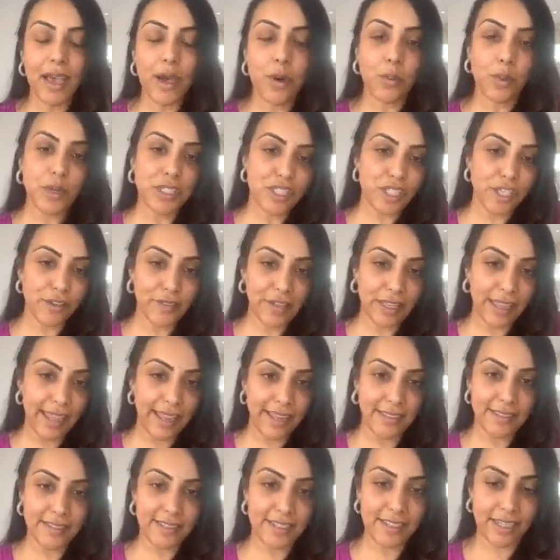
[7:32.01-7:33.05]
Once you've
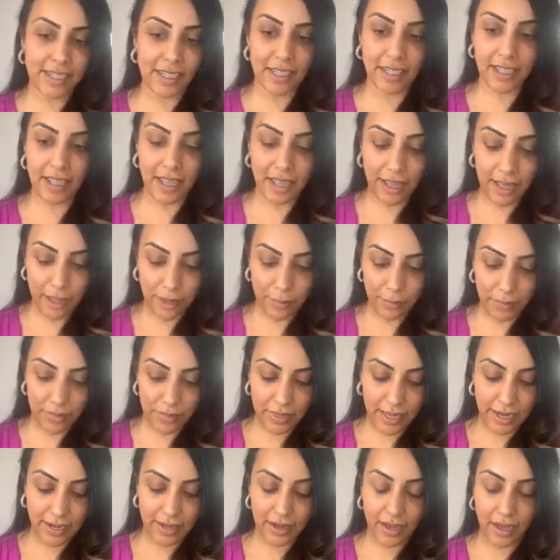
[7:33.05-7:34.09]
cleansed,
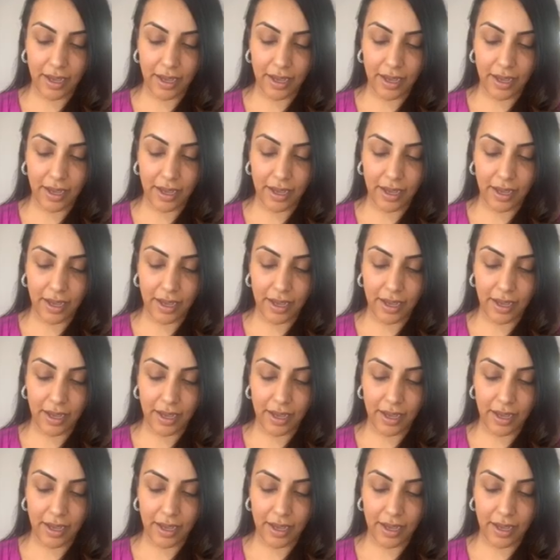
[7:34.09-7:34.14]
then